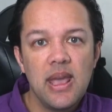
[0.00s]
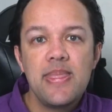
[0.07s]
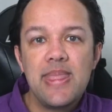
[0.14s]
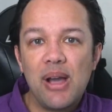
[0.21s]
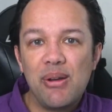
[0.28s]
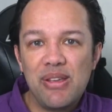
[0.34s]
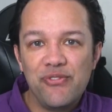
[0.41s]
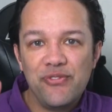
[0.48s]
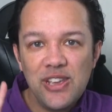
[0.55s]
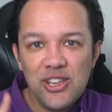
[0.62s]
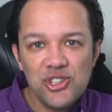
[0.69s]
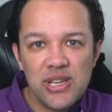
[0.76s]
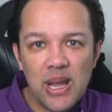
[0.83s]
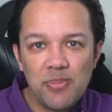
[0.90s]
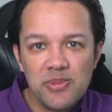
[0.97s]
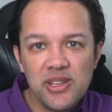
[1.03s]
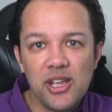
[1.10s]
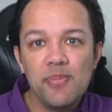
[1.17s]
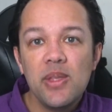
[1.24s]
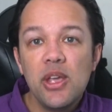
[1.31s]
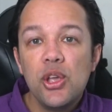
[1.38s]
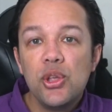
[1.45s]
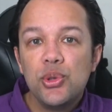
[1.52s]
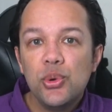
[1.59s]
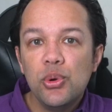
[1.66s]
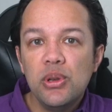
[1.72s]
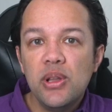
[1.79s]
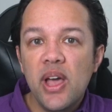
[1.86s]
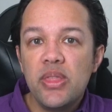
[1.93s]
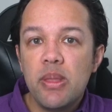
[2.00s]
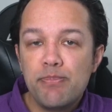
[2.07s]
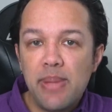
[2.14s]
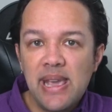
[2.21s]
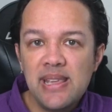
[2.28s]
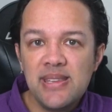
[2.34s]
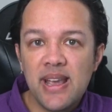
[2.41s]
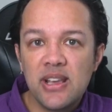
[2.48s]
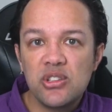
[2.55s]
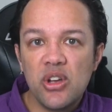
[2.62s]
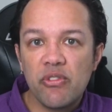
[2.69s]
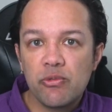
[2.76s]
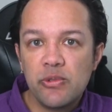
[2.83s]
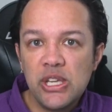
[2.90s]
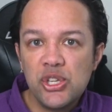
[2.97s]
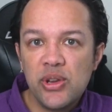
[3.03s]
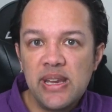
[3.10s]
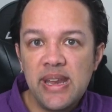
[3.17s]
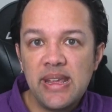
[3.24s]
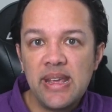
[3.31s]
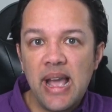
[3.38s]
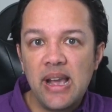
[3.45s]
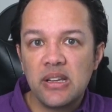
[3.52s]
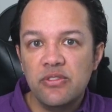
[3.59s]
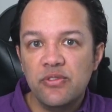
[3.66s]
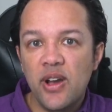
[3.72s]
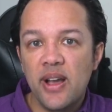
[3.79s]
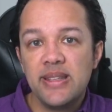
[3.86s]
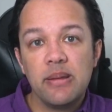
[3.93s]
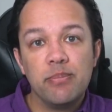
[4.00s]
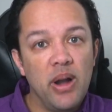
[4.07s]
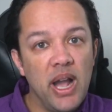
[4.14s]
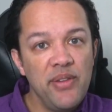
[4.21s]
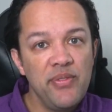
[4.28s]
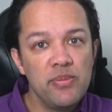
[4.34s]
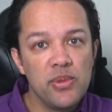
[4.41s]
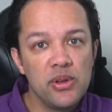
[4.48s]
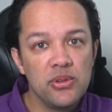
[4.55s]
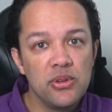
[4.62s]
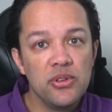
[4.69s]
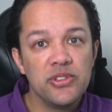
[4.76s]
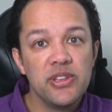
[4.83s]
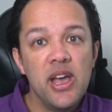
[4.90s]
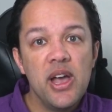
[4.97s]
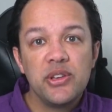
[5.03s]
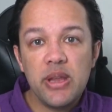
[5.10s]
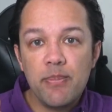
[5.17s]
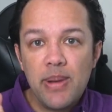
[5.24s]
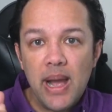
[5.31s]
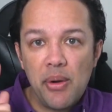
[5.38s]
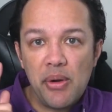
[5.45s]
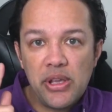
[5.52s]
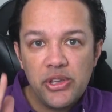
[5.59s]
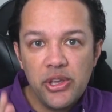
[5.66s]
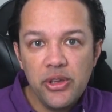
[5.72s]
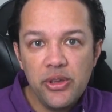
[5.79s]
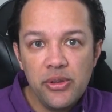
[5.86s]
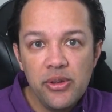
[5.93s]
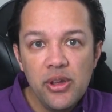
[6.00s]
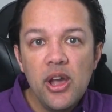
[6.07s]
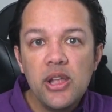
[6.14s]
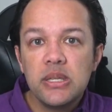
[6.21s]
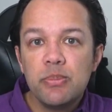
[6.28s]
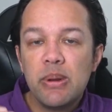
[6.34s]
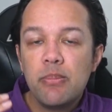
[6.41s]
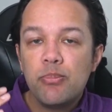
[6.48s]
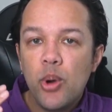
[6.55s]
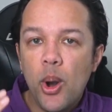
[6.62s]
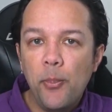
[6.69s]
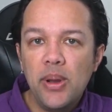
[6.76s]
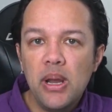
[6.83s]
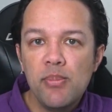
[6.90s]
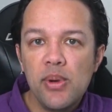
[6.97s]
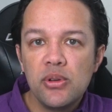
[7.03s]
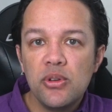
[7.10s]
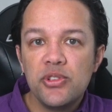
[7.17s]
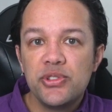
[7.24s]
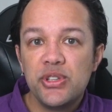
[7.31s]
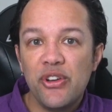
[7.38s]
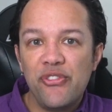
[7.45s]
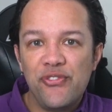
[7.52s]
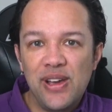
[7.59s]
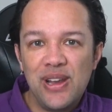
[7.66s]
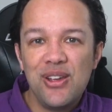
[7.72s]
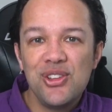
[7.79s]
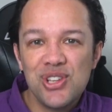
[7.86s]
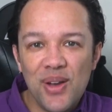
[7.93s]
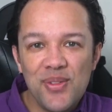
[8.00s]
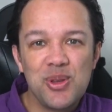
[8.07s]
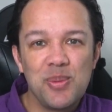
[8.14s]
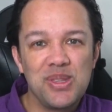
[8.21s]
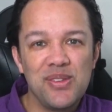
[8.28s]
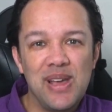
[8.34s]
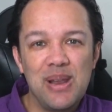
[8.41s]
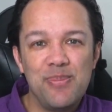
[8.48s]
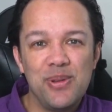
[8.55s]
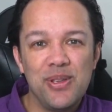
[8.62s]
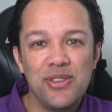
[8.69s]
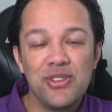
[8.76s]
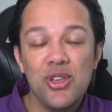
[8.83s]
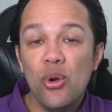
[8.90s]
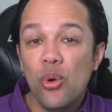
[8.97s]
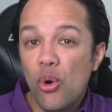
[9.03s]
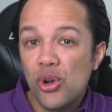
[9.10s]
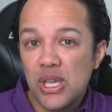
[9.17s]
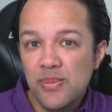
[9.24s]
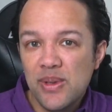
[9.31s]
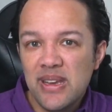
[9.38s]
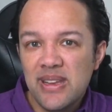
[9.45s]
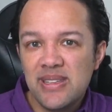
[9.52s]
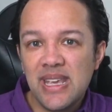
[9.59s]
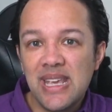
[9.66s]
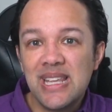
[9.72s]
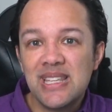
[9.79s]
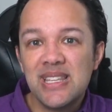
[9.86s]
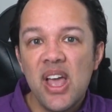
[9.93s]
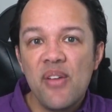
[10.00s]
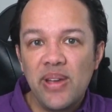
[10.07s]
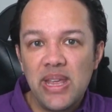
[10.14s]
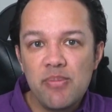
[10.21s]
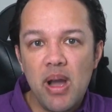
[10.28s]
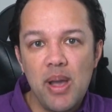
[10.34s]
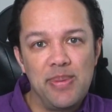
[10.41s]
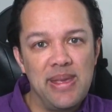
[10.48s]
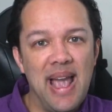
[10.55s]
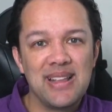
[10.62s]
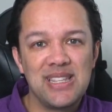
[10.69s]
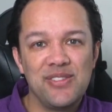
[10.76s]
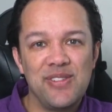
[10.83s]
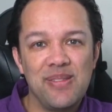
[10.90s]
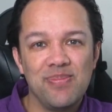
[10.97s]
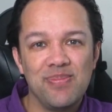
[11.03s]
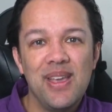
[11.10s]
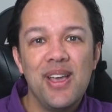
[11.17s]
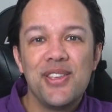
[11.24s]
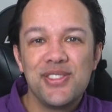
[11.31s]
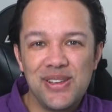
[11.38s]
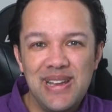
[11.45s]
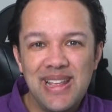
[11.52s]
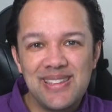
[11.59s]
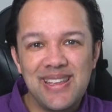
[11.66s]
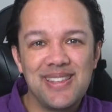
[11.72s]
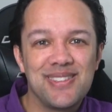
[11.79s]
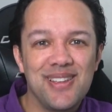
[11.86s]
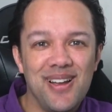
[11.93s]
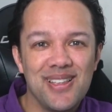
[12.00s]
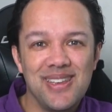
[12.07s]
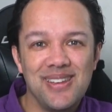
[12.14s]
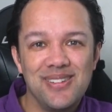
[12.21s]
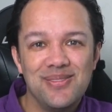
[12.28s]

Now, in this chapter, you'll learn the basics of retraining and converting Python models to empower you to bring popular models to your fellow JavaScript developers or communities that you might be active in. So let's get started.